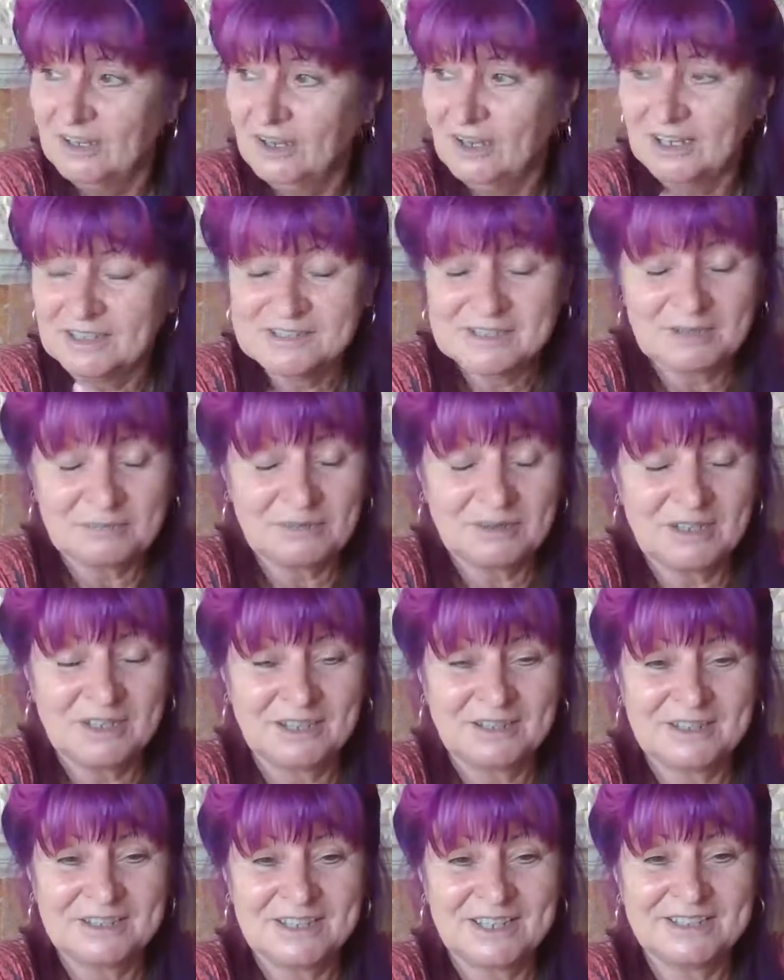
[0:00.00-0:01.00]
I had someone the
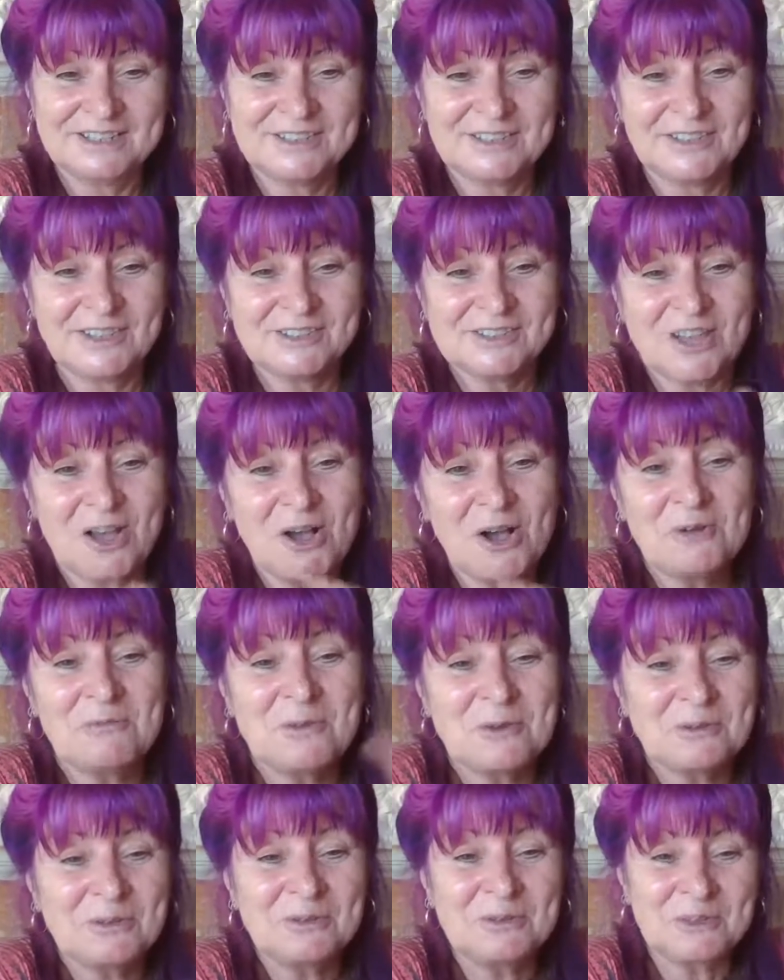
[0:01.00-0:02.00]
other day, she goes, I
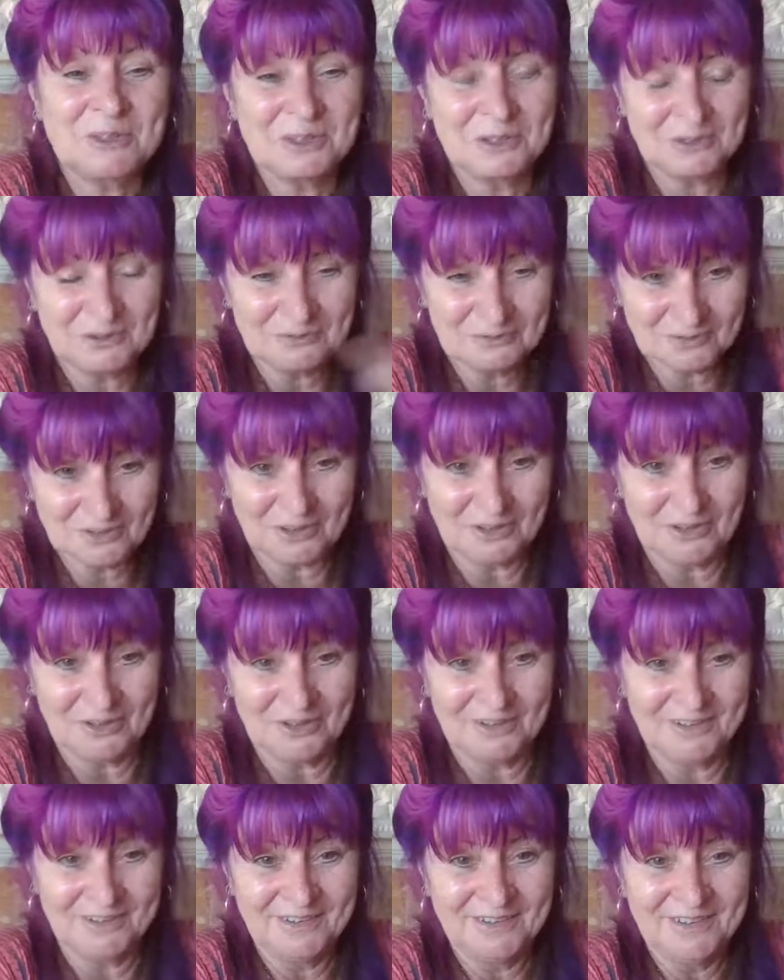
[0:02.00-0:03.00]
want you've
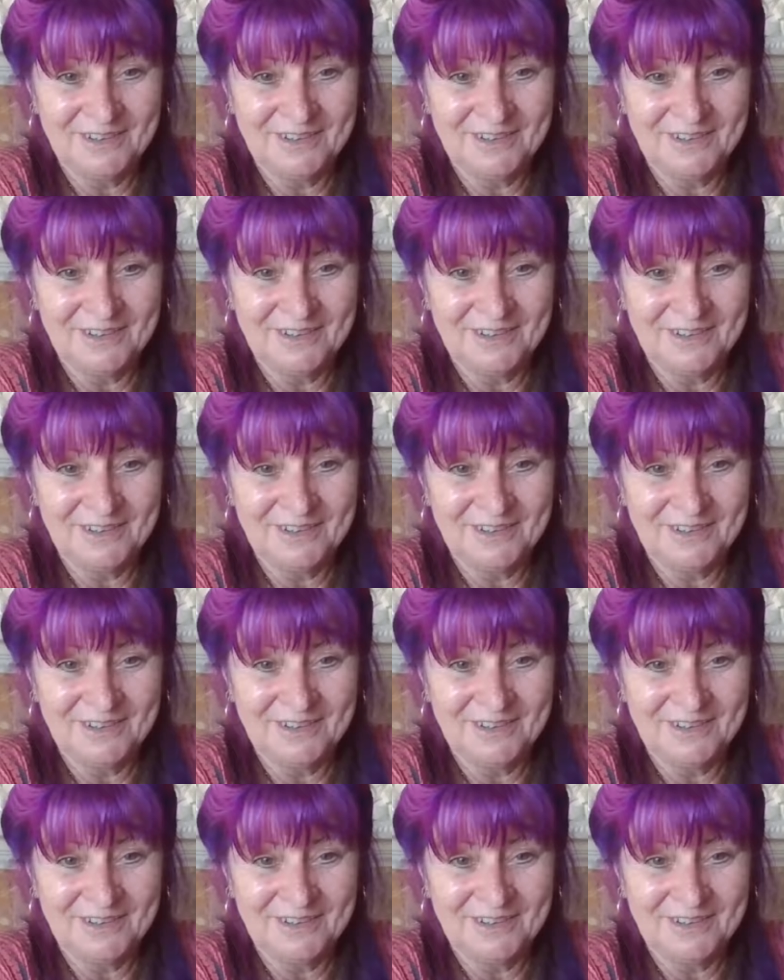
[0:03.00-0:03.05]
got.